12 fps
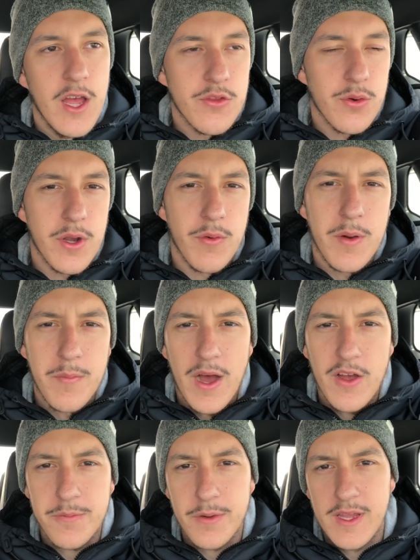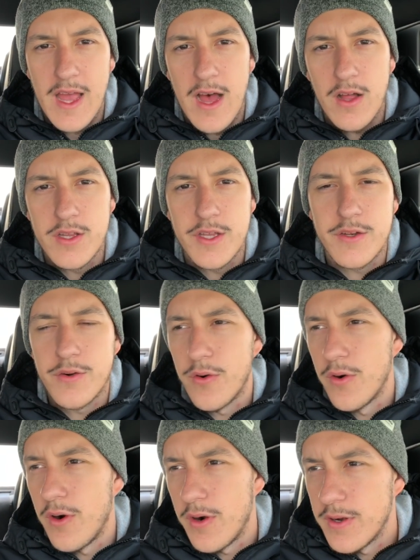21 miles per gallon,
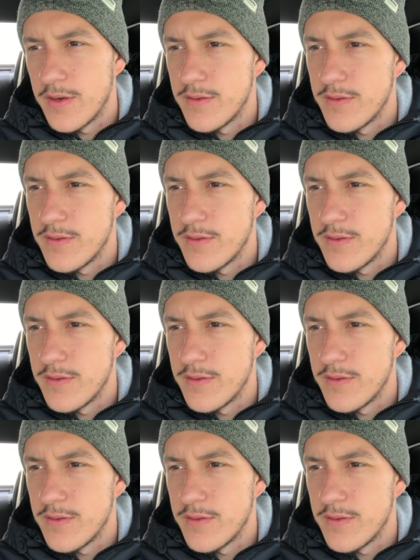or,